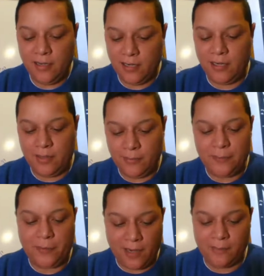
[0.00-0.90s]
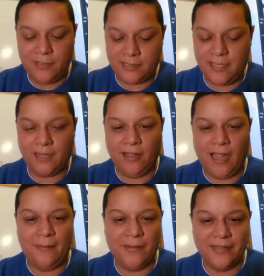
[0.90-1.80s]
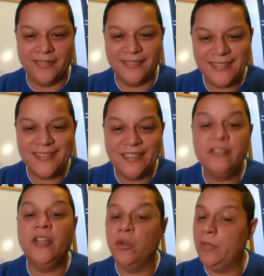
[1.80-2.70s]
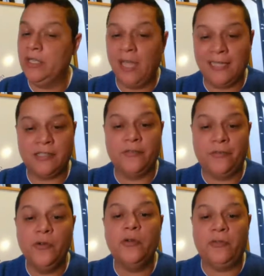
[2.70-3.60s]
I promise that'll happen. There'll be lots of food